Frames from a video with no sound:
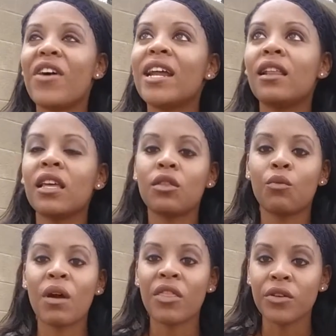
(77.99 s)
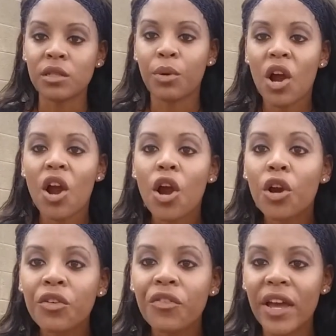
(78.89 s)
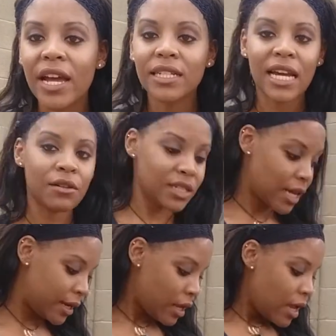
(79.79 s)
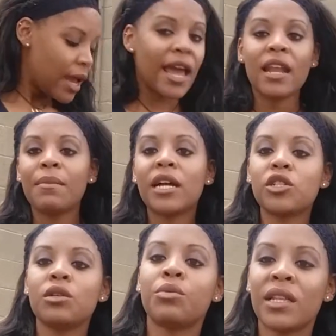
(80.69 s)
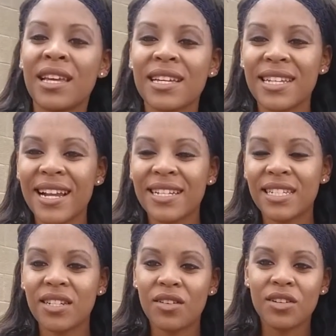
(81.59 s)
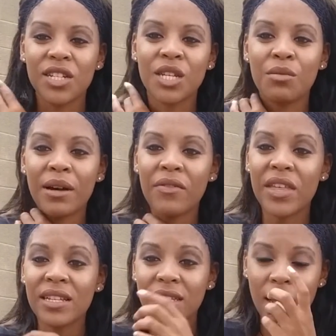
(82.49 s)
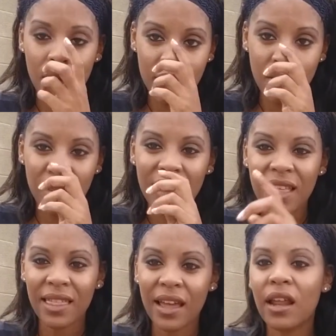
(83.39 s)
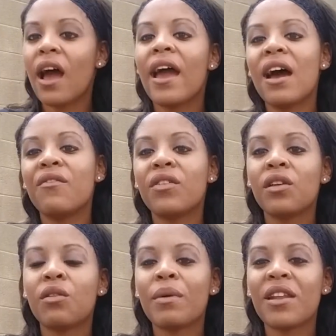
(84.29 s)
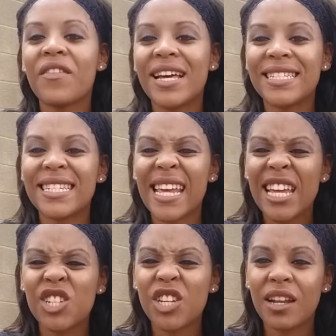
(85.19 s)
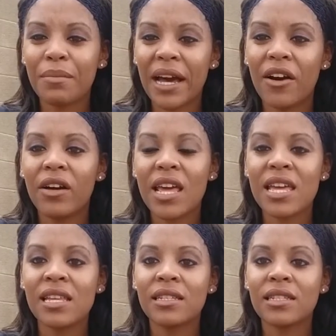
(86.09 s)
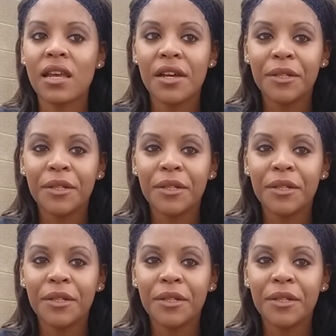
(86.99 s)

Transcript: Finally, the weather is perfect outside. And I'm actually really excited to talk to you about this. The only thing that I have a little bit of hesitation about is